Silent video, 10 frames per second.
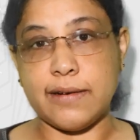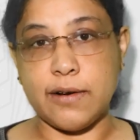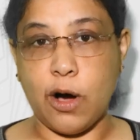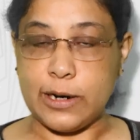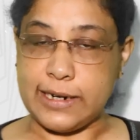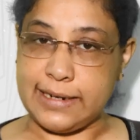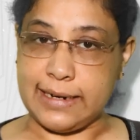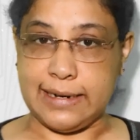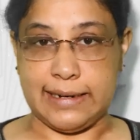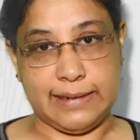
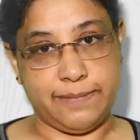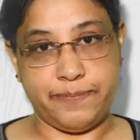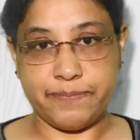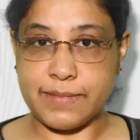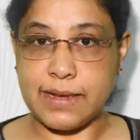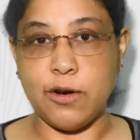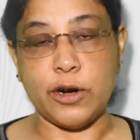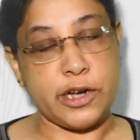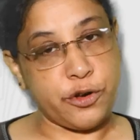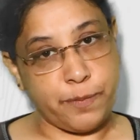
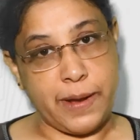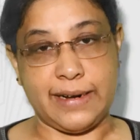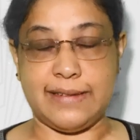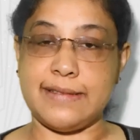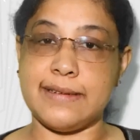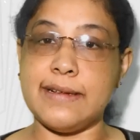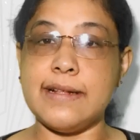got into perils.